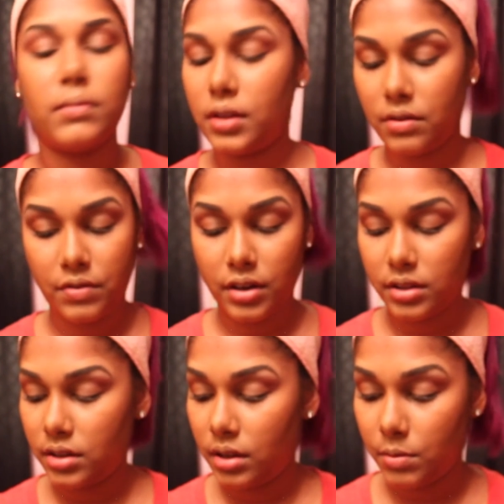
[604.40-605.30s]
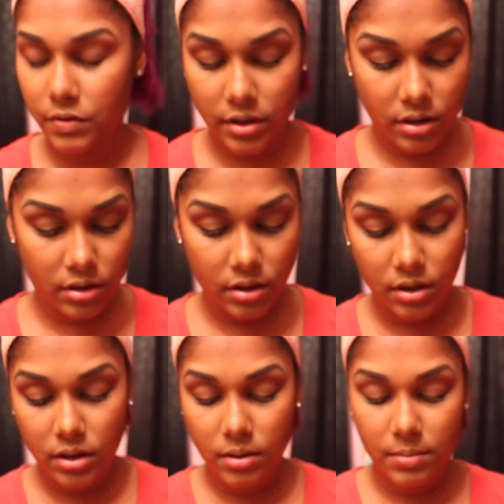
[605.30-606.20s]
I forgot the name of it.
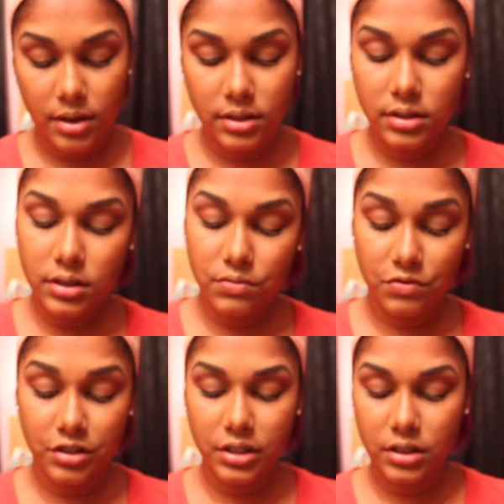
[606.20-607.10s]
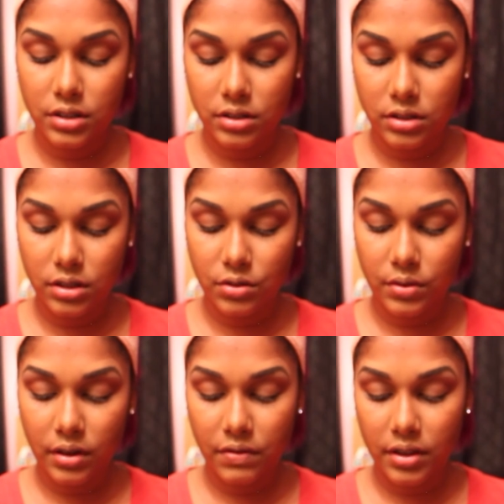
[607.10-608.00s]
But it's a really good concealer.
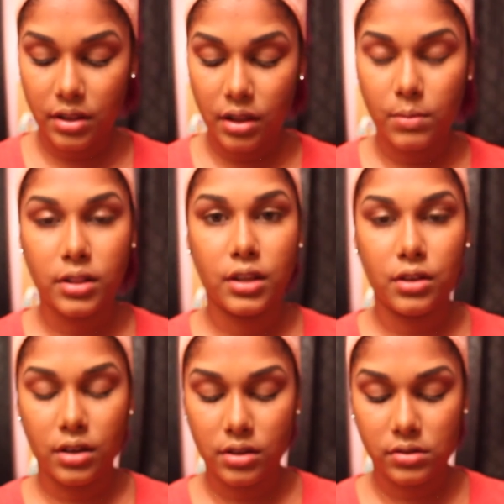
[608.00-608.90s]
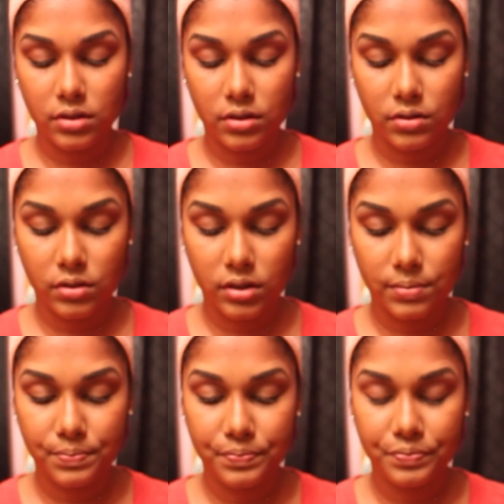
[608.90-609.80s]
When I find the name, I'll let you guys know.
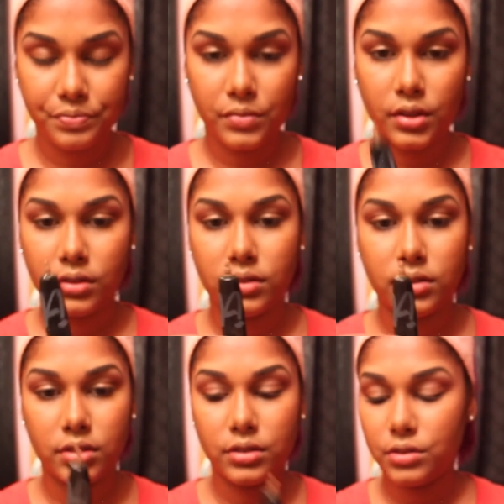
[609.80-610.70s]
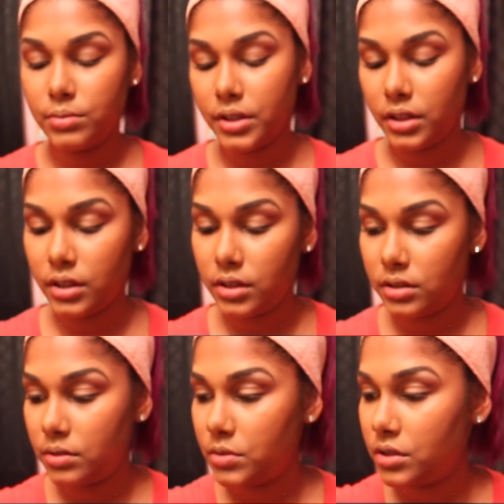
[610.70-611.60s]
So it's in a tube like
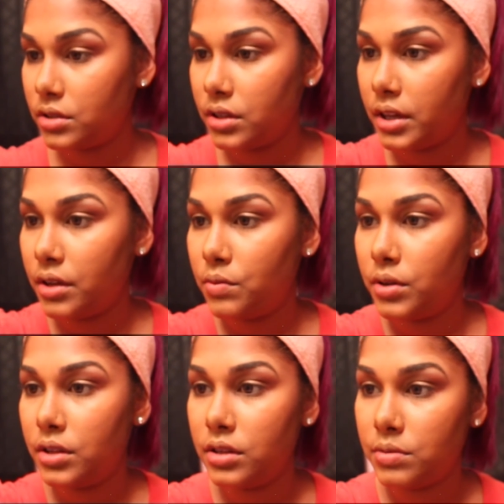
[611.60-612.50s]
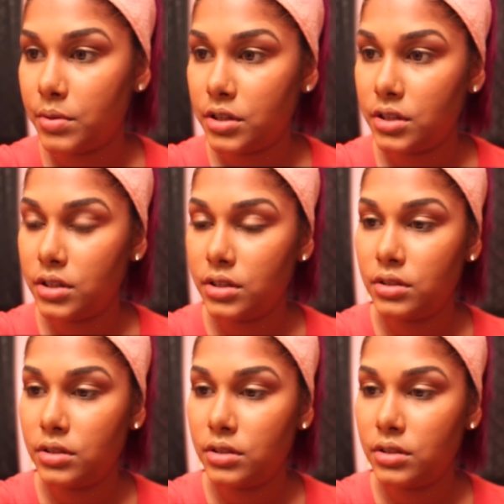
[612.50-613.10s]
this. I'm just gonna get one of these brushes.